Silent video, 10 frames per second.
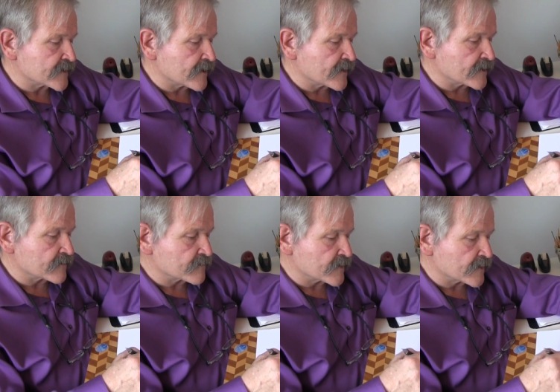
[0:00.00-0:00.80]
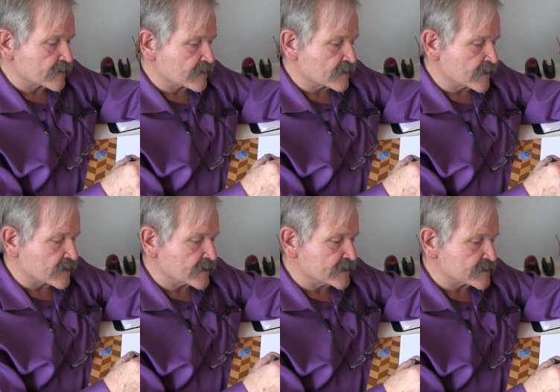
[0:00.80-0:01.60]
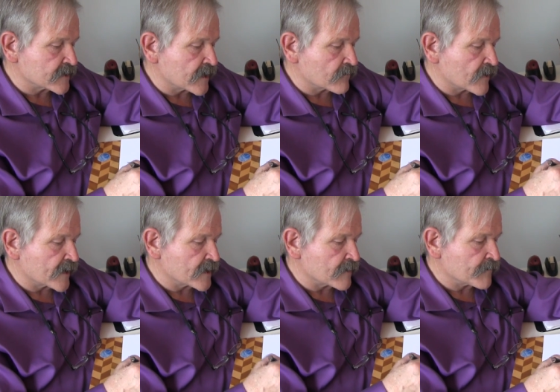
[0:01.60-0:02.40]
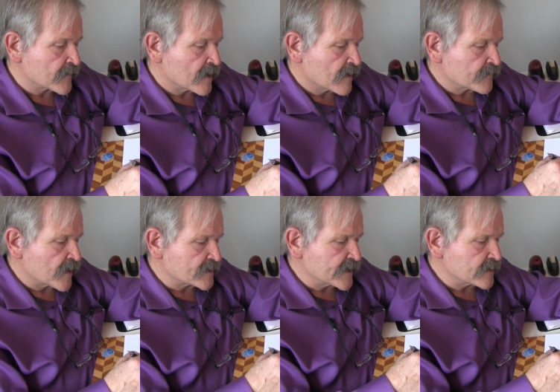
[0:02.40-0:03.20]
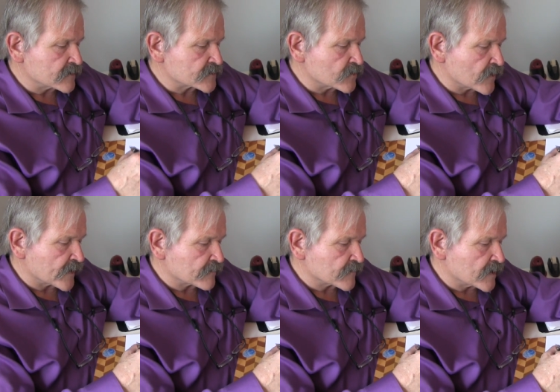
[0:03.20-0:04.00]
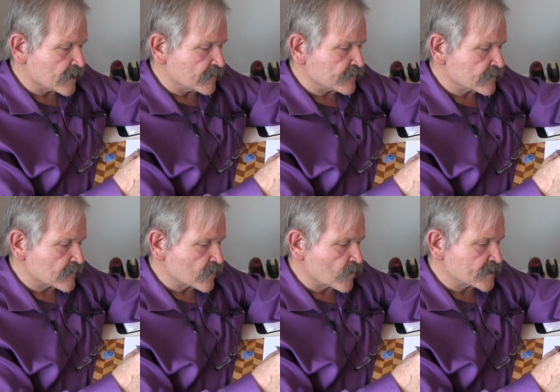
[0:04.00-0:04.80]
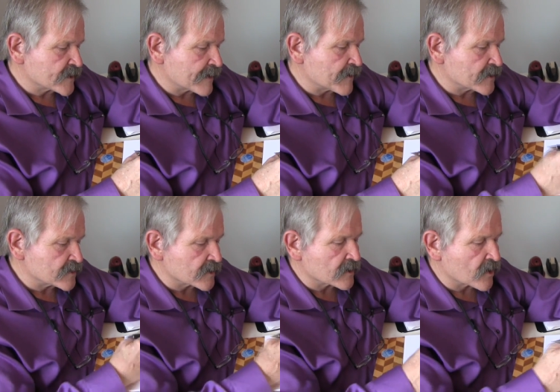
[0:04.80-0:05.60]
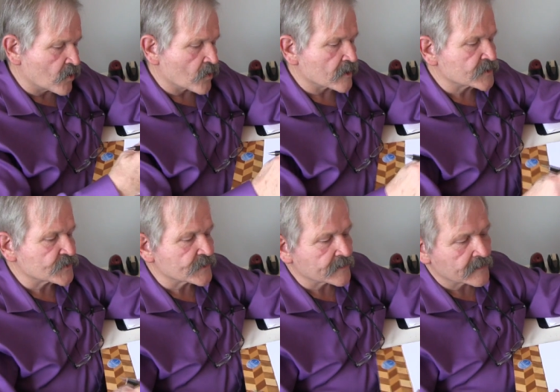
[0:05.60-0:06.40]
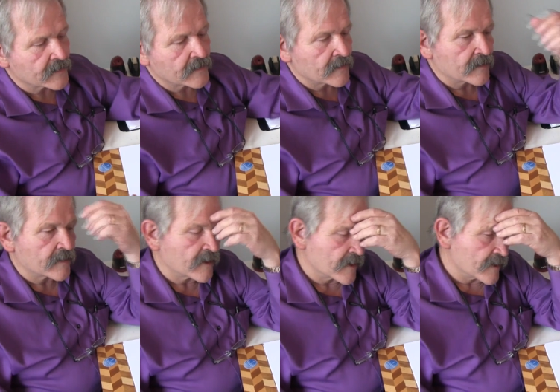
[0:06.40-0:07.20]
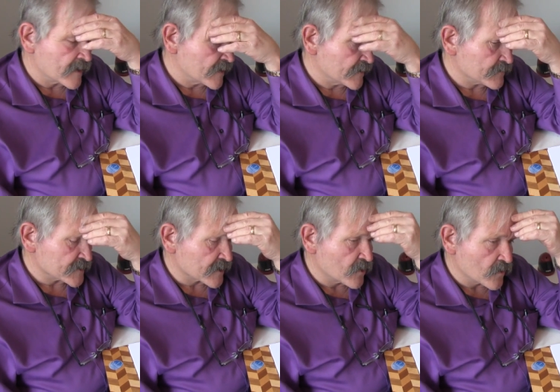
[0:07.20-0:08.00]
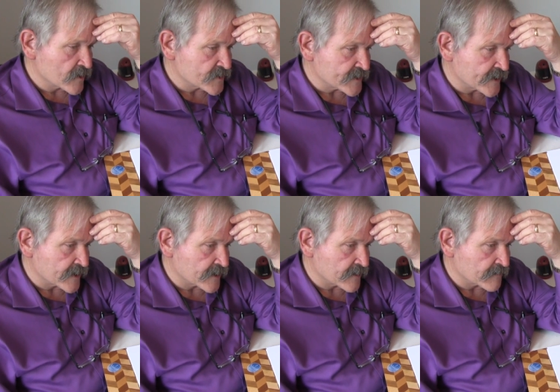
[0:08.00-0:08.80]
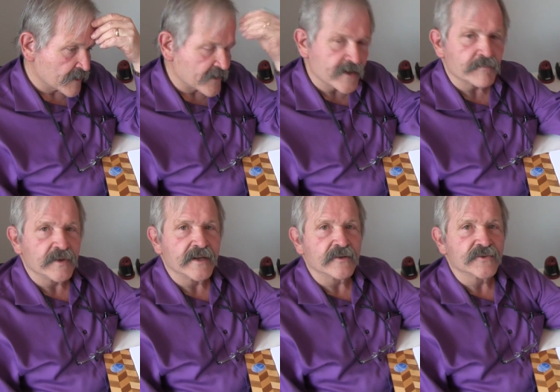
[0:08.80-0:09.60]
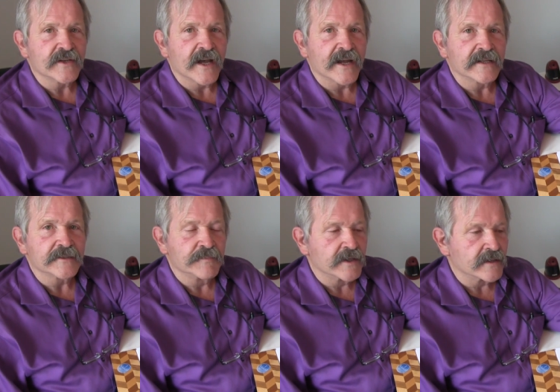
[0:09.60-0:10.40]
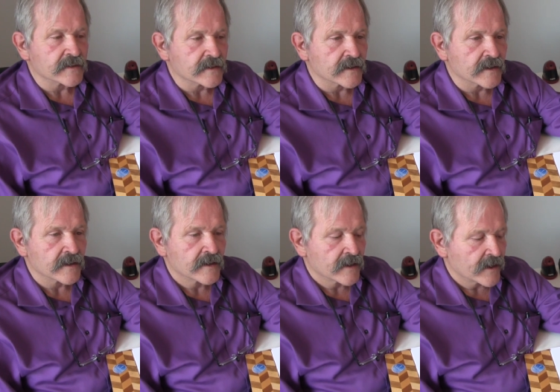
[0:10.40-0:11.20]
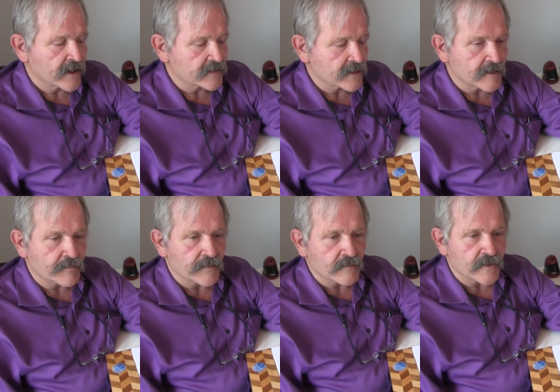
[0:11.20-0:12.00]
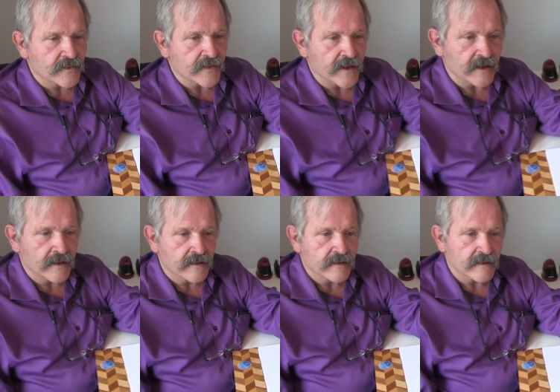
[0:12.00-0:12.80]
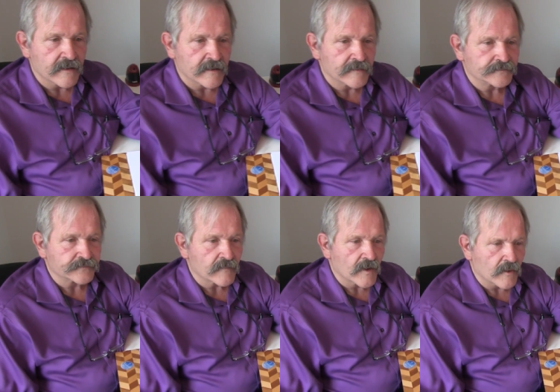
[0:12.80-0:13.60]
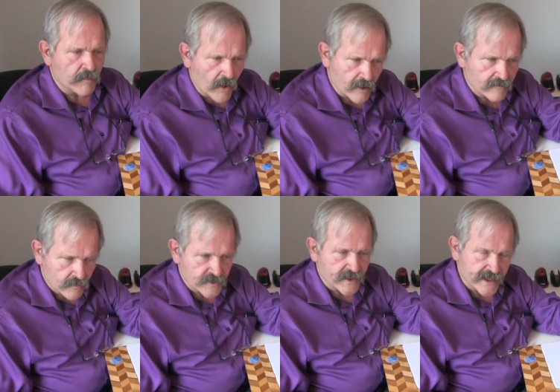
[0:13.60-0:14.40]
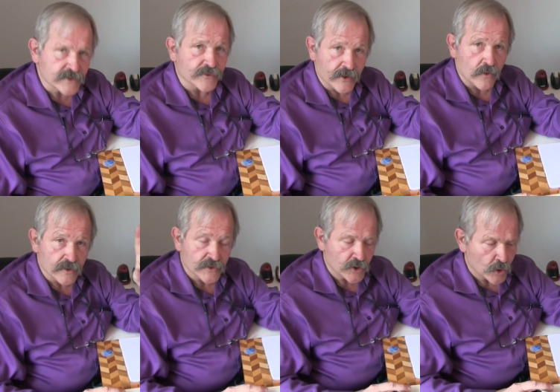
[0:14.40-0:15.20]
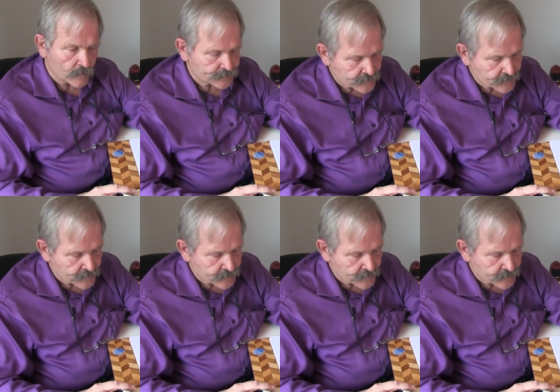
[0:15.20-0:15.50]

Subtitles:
there, and it cleans it up right up. I'll tell you a little story. One time I took a course. It was a course in, I think, political science, but it ended up with or part of it was a history course too,